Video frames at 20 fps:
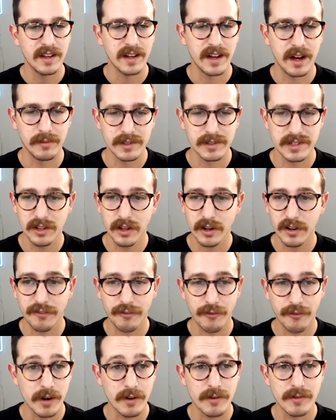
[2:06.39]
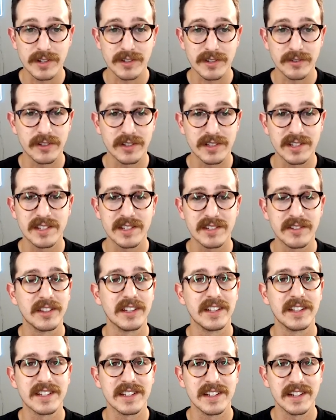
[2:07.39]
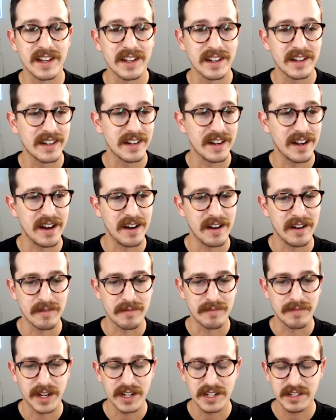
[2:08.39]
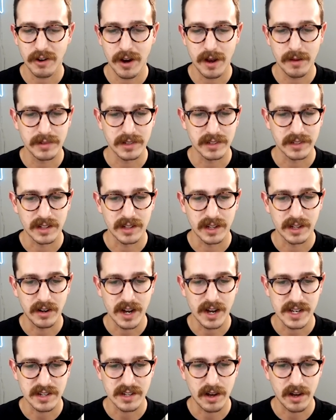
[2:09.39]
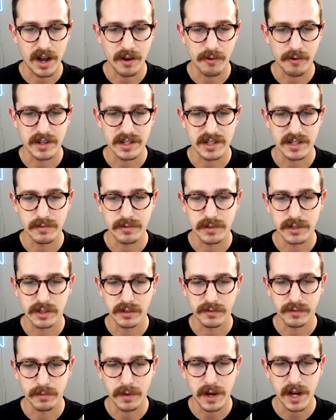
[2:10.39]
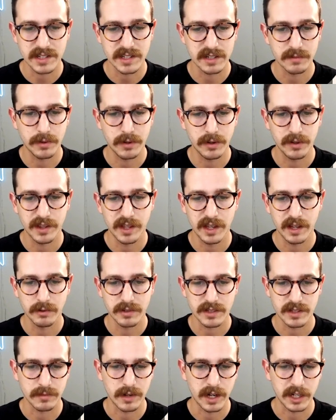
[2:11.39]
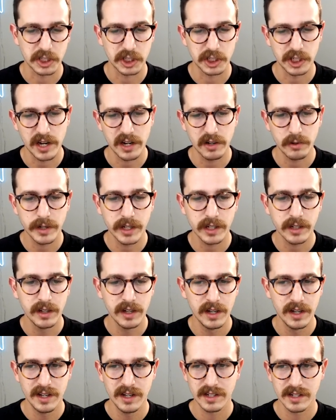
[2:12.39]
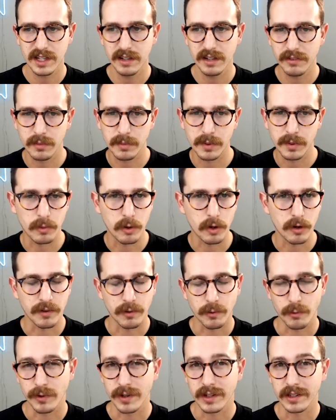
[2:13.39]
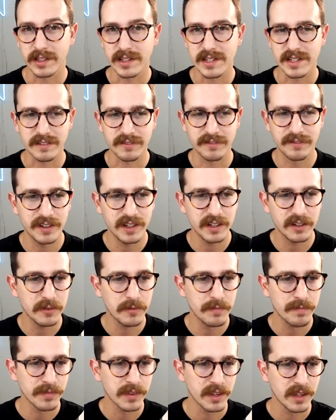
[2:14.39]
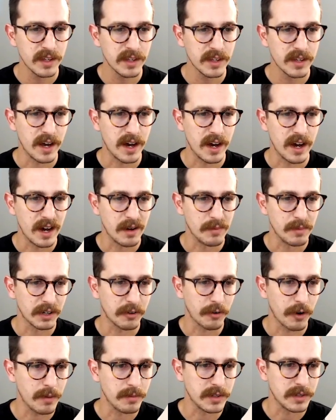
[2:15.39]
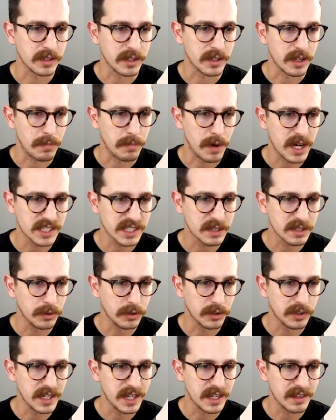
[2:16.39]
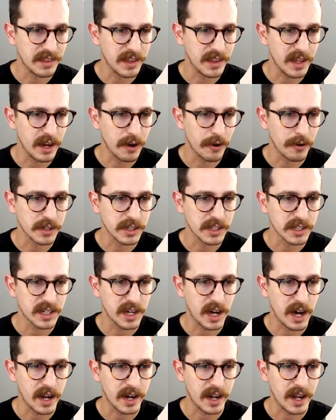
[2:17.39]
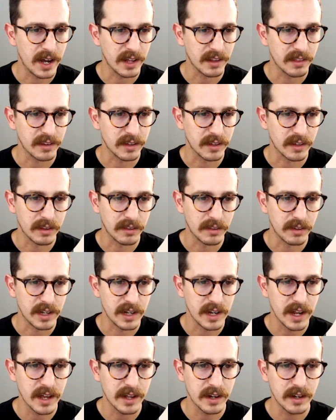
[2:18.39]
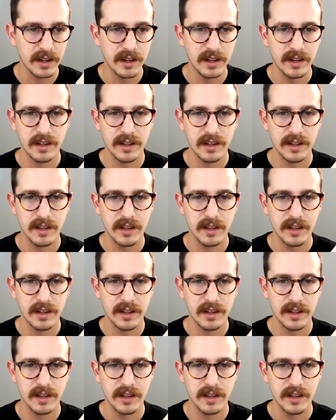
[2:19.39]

There's a lot of free resources on the internet. I just grabbed a nice high-res image of a basketball there with some nice shadowing to give it a bit more of a realistic feel. I grabbed a basketball net there and just cut out the net.